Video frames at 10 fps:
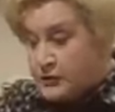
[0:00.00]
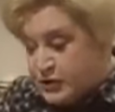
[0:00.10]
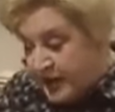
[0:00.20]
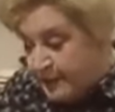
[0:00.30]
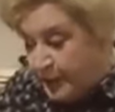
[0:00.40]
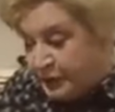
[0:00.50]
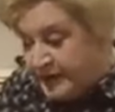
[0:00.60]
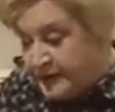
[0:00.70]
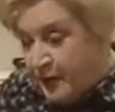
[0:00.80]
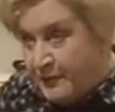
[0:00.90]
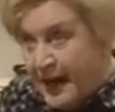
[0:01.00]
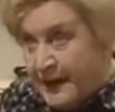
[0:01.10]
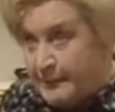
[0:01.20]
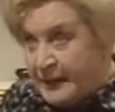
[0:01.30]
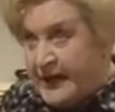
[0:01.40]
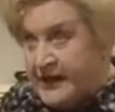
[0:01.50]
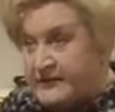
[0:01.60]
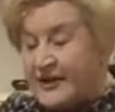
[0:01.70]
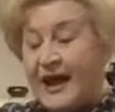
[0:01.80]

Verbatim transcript: She put it on my plate.